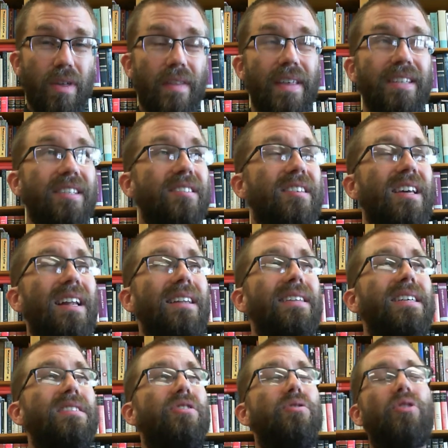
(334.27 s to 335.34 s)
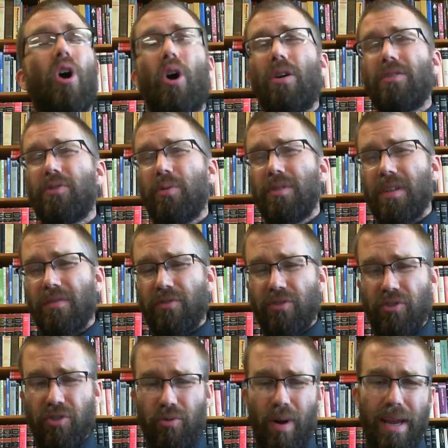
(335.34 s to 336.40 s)
then this is going to lead you to all sorts of
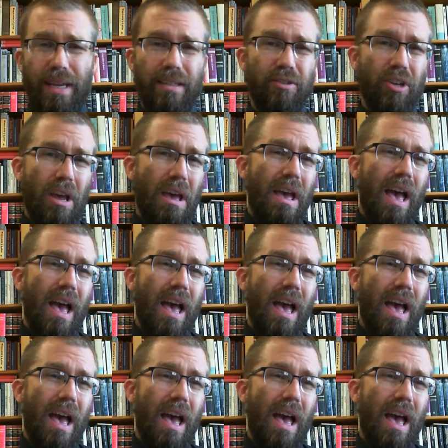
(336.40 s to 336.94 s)
strange